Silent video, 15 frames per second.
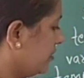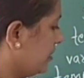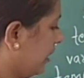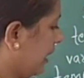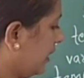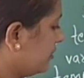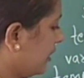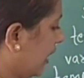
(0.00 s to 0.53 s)
The
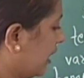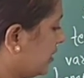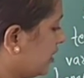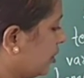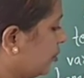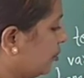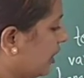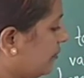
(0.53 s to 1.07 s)
next
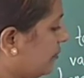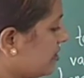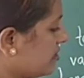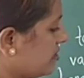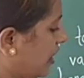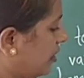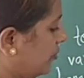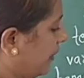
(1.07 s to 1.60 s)
executable
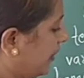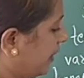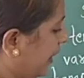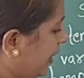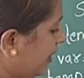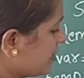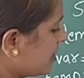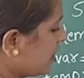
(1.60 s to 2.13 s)
statement
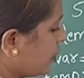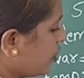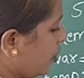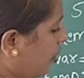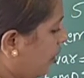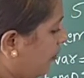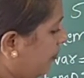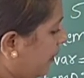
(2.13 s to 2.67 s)
is
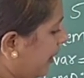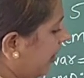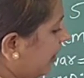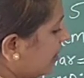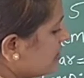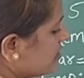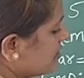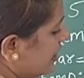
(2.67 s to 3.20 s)
copy
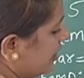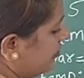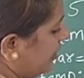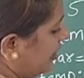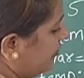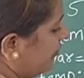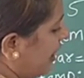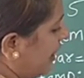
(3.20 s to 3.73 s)

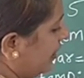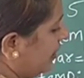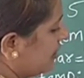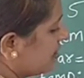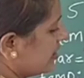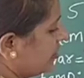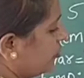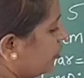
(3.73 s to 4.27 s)
cpy
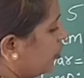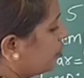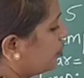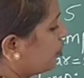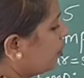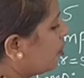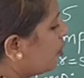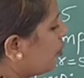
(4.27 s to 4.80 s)
is equal
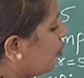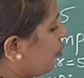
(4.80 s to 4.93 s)
to